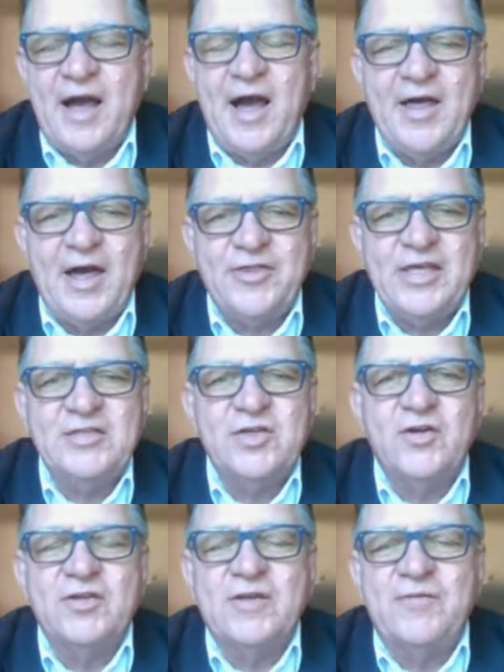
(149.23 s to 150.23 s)
I think,
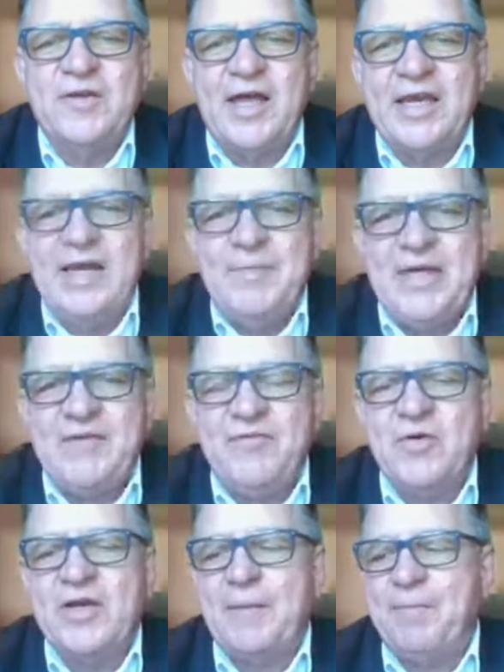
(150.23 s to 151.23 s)
Jonathan, if you'd like, let me give
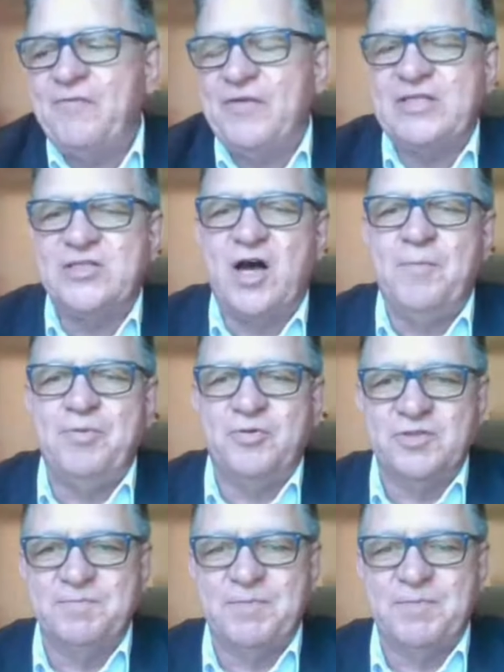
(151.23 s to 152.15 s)
you a couple of examples,